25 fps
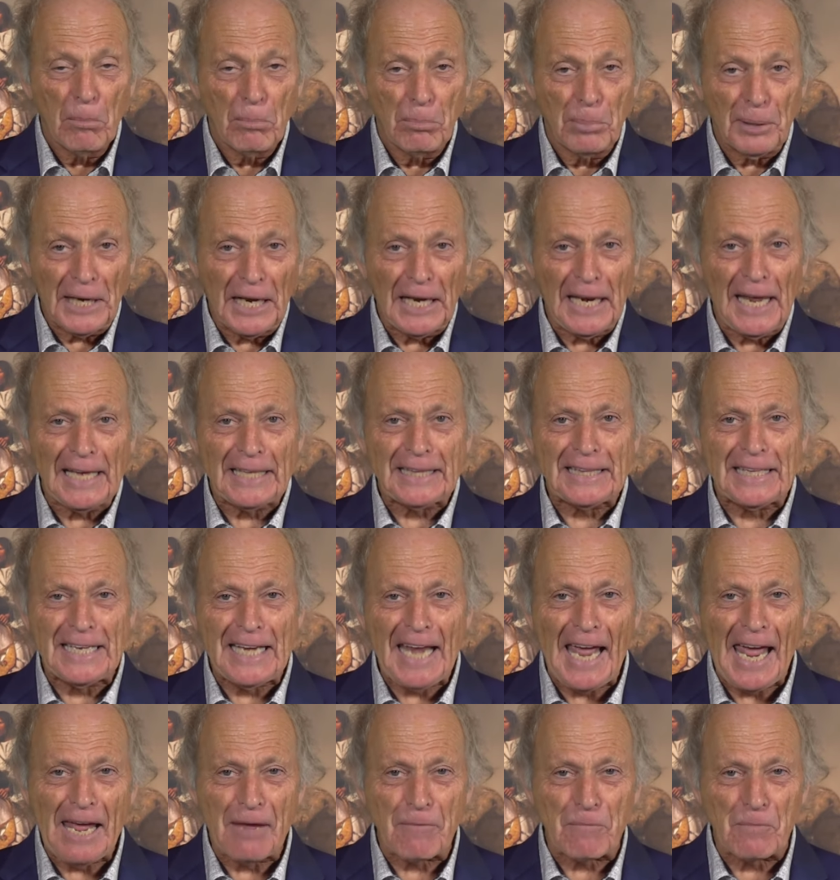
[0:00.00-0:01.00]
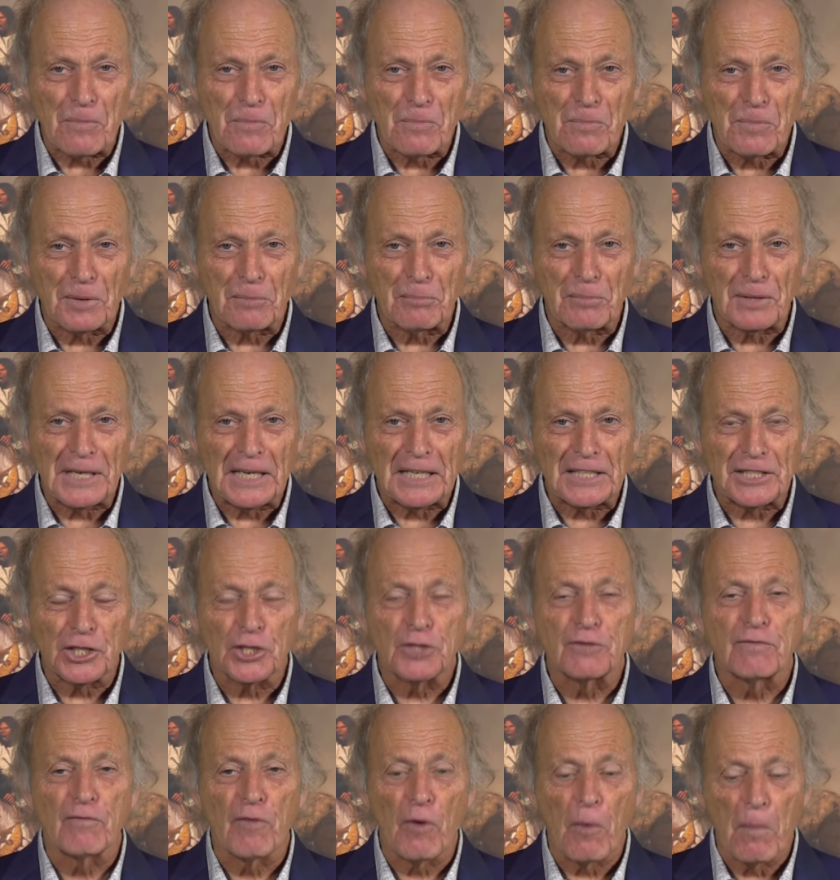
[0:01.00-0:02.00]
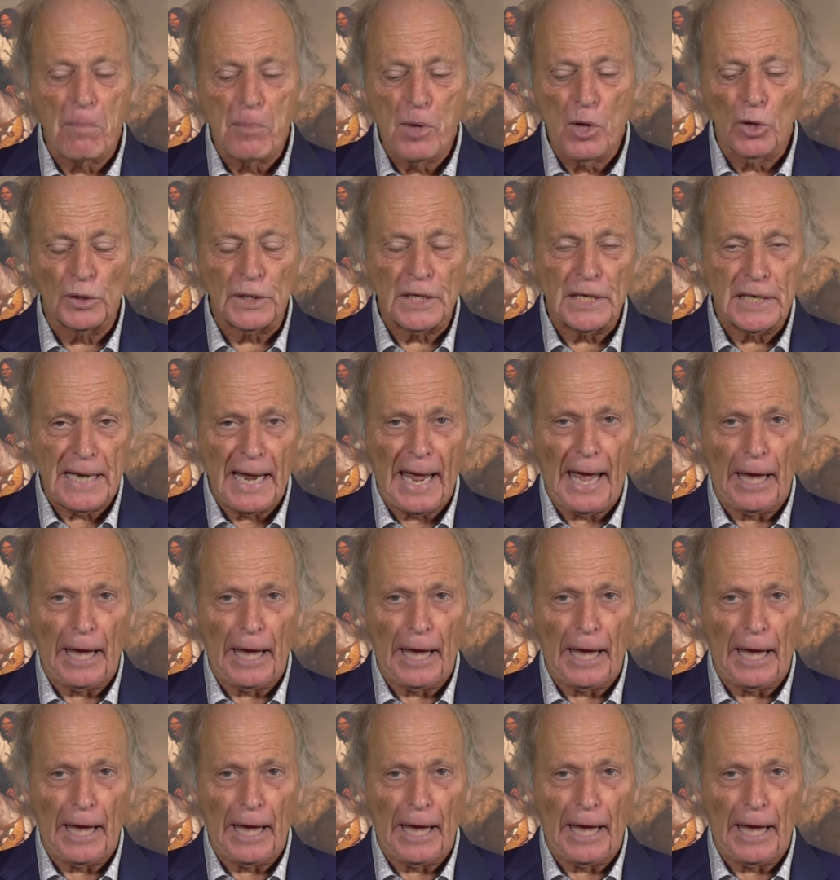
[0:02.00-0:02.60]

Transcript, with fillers: but I like the name because it's Vermilion